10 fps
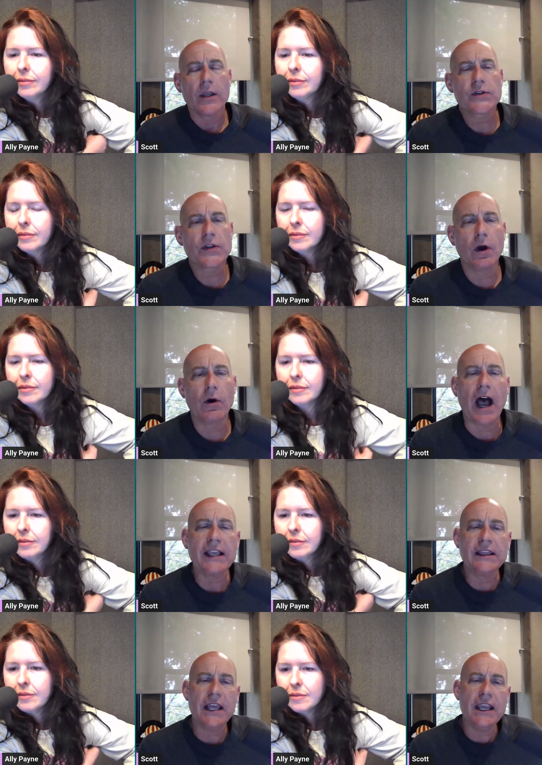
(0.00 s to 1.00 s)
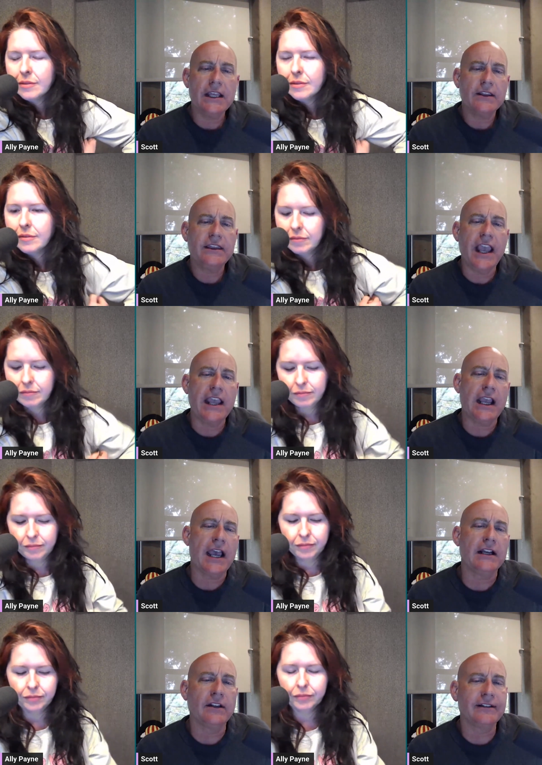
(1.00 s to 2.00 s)
Speaker 1: So I think they
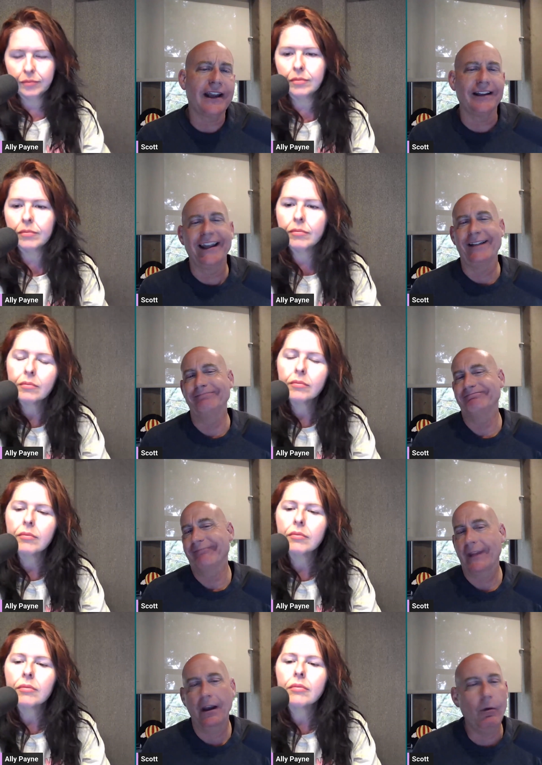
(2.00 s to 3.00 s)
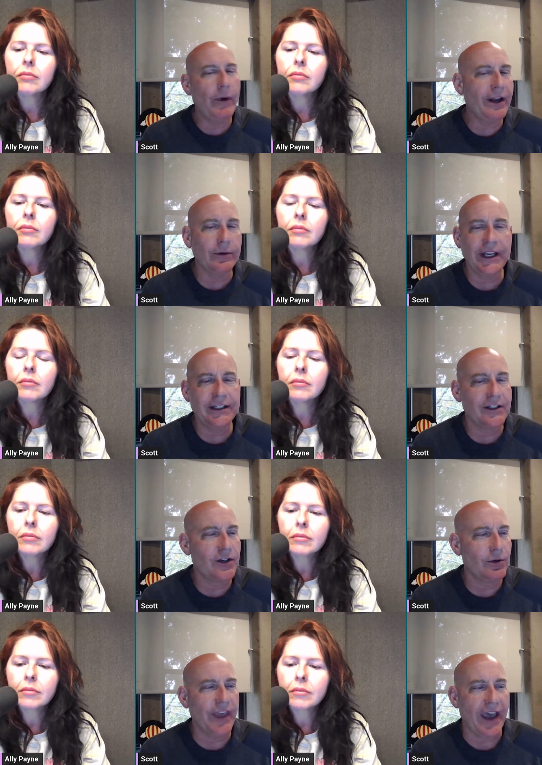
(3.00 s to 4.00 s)
kind of looked at it like, we don't need to
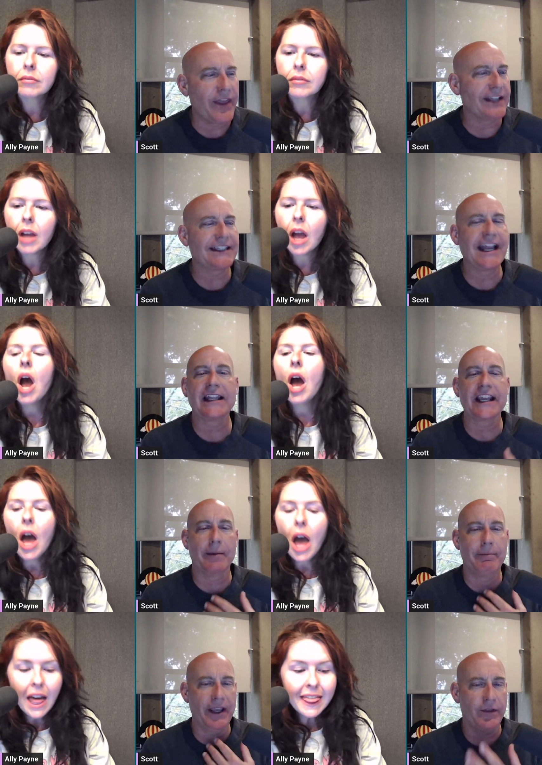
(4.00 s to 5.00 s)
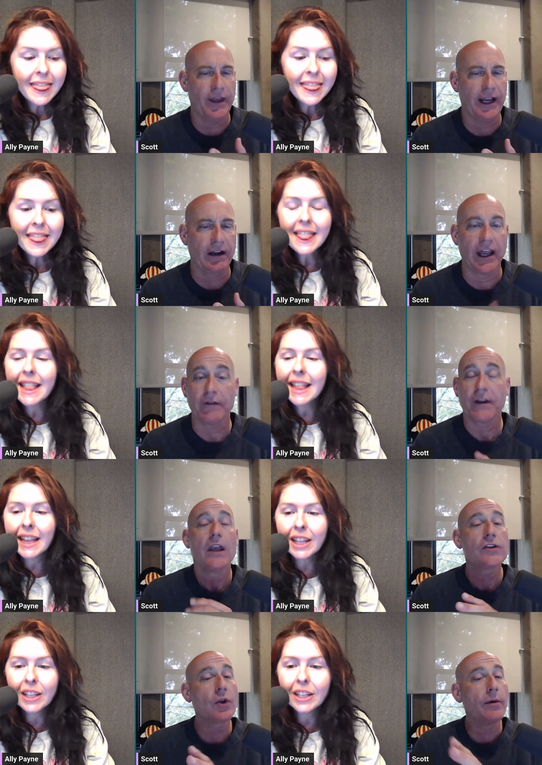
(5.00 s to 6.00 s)
do that. That's not like a big thing in our life.
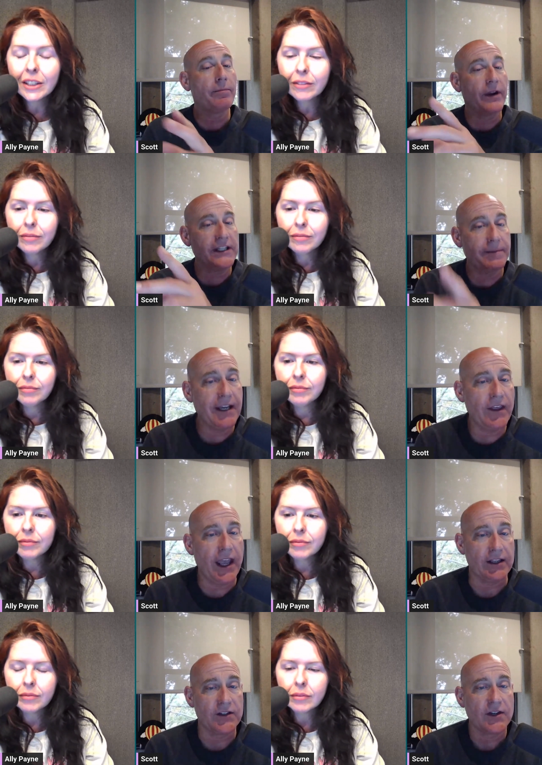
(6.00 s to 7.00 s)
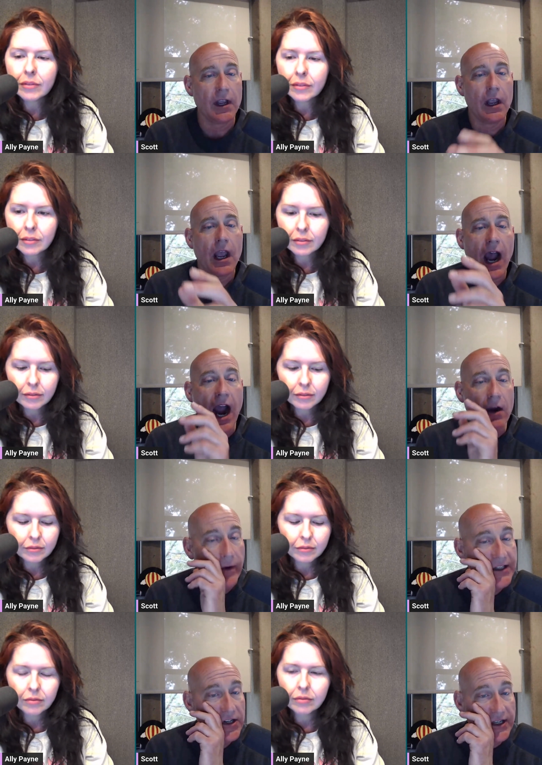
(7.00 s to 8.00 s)
So it brings me to this. Are we
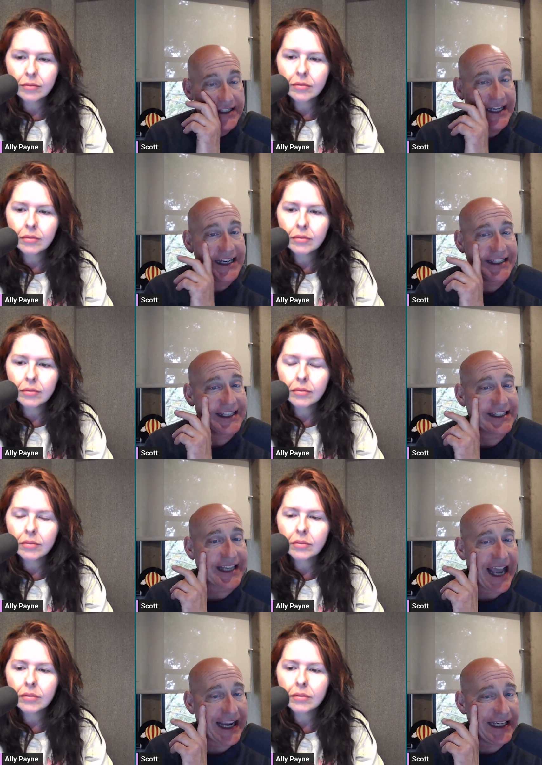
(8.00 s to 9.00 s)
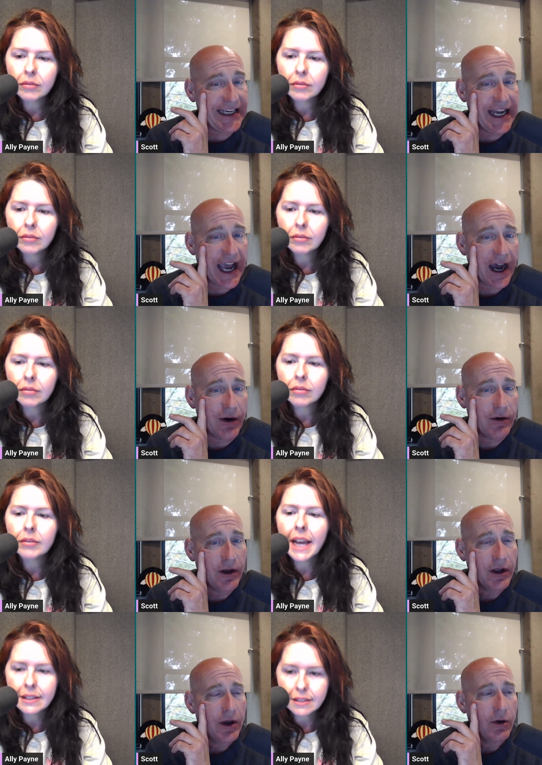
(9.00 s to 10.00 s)
just in a society now
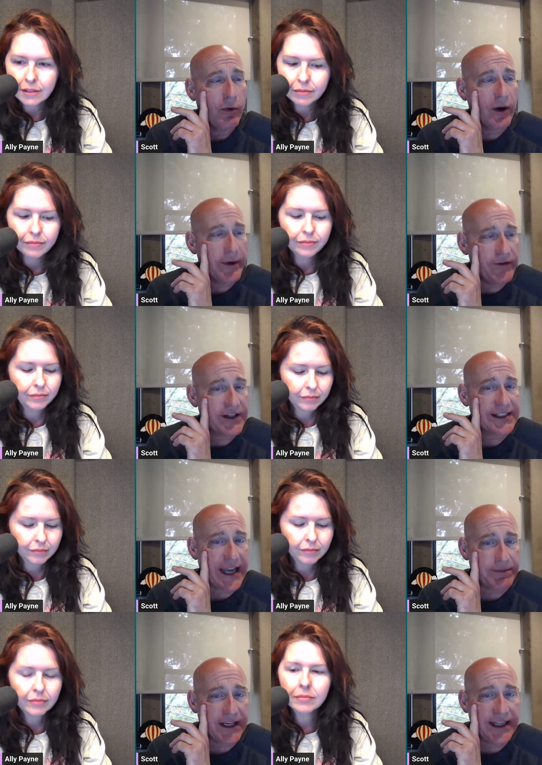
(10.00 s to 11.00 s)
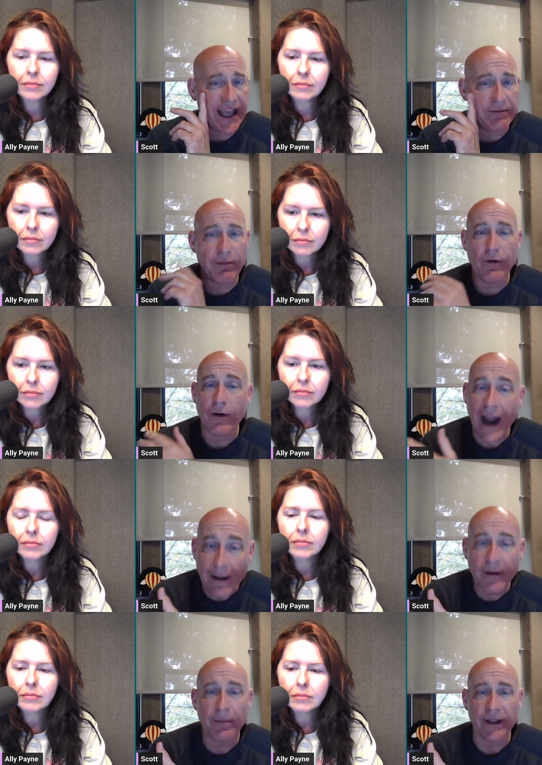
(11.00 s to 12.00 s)
yes. where we've accepted that
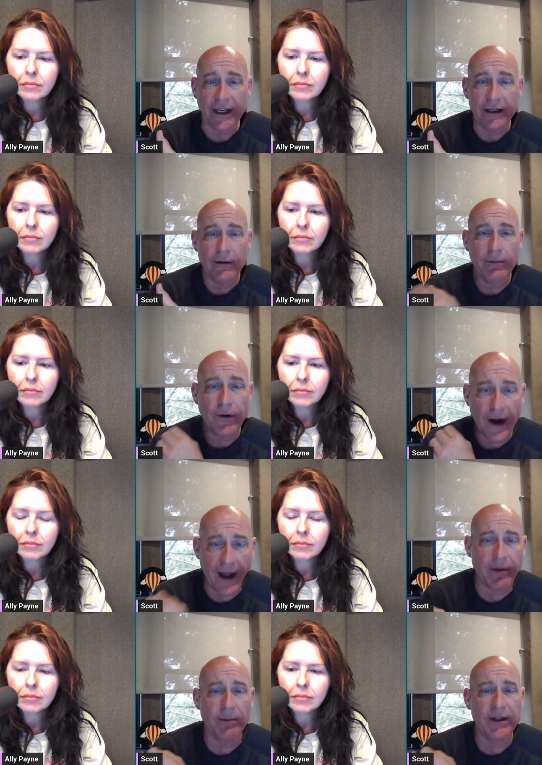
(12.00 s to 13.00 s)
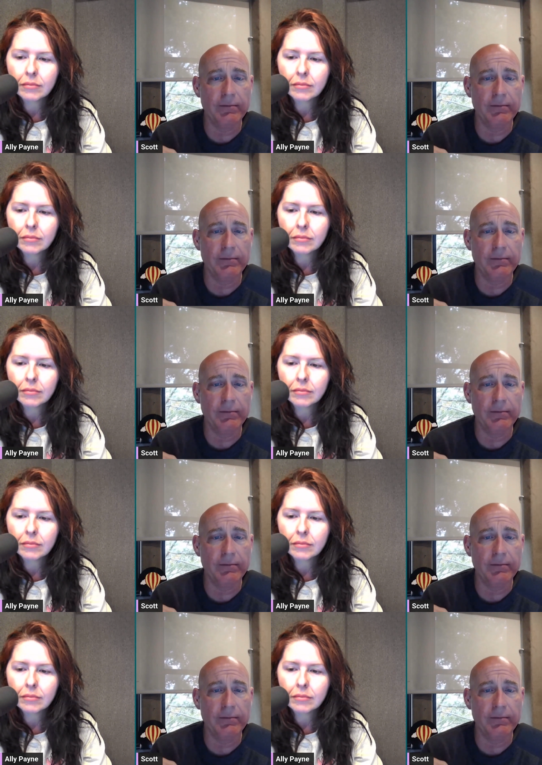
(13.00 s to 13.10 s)
probably, probably